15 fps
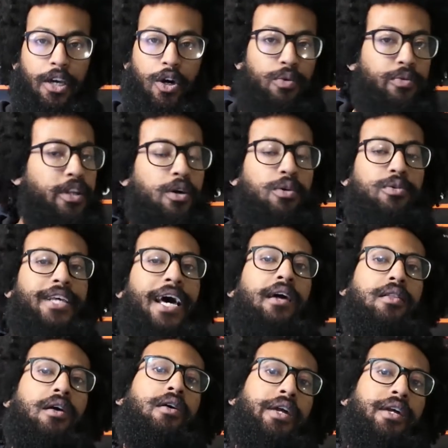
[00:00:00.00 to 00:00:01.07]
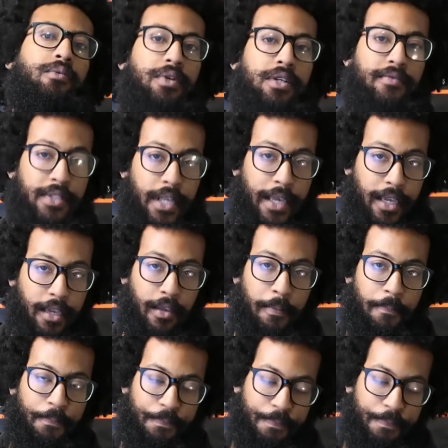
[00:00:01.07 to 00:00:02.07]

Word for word: Who knows how long it would have taken?